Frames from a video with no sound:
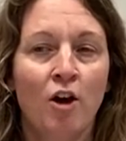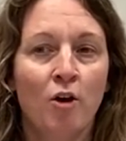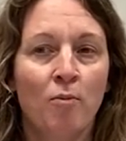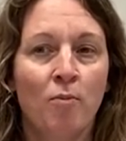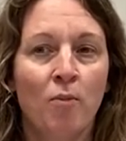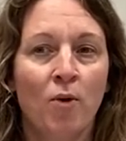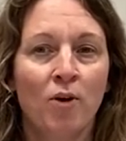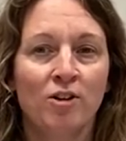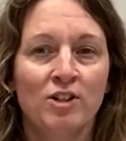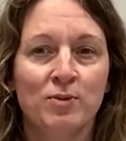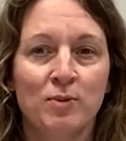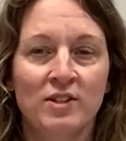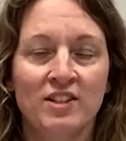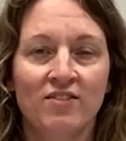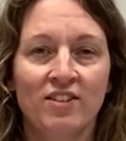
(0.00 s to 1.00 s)
more
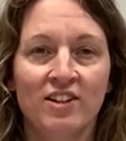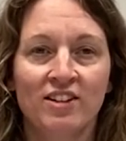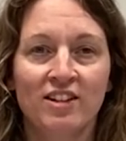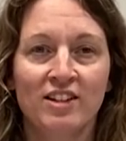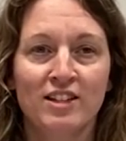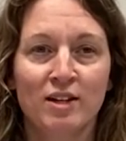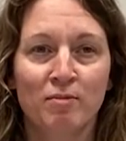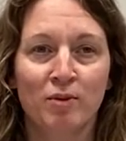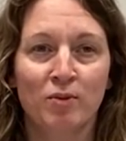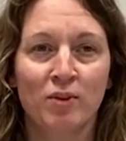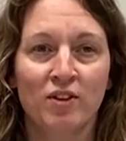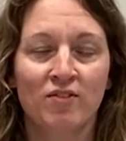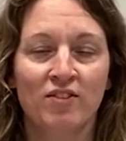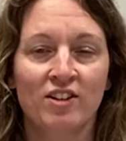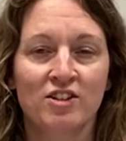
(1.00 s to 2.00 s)
specifically someone with
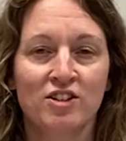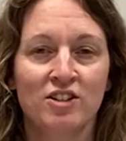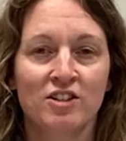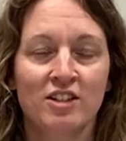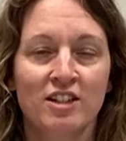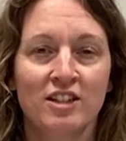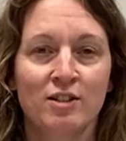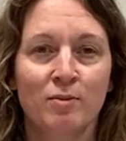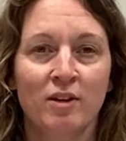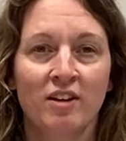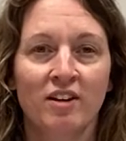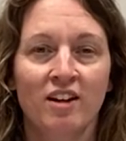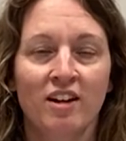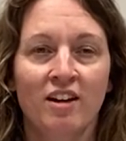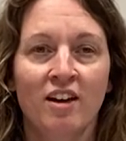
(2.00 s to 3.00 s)
a vision
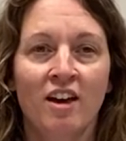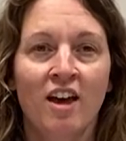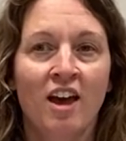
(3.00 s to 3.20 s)
disability,